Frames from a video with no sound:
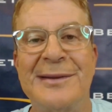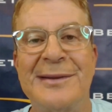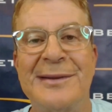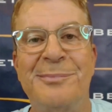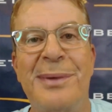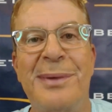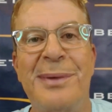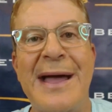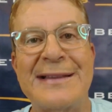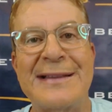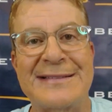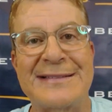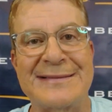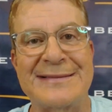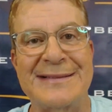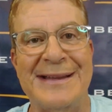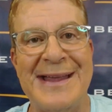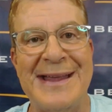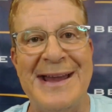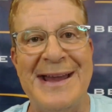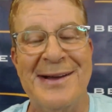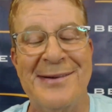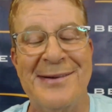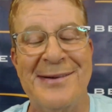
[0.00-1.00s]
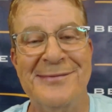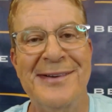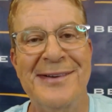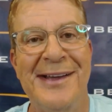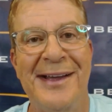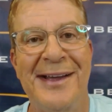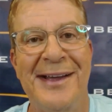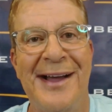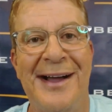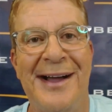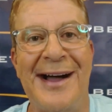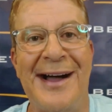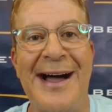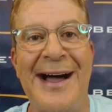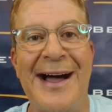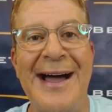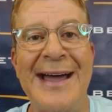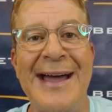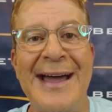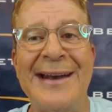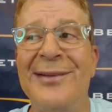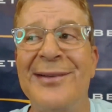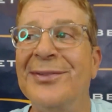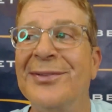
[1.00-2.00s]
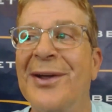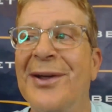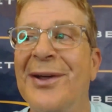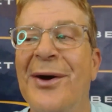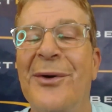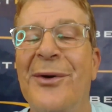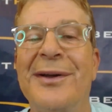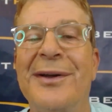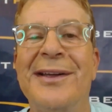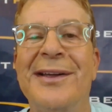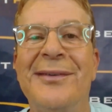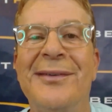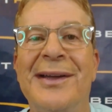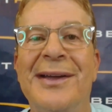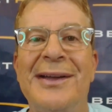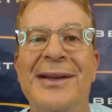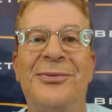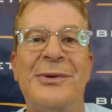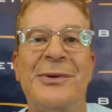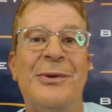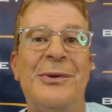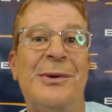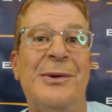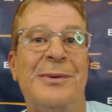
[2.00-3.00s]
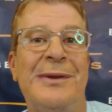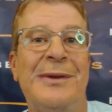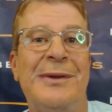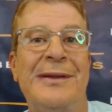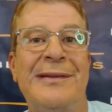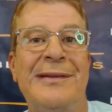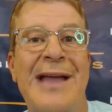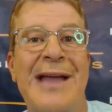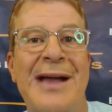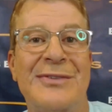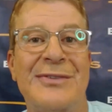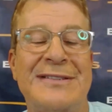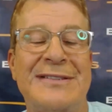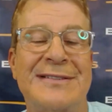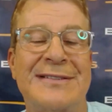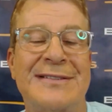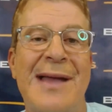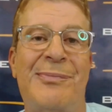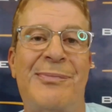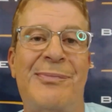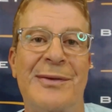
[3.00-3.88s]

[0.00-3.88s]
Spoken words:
the bat slam, I don't know if we would have been that receptive.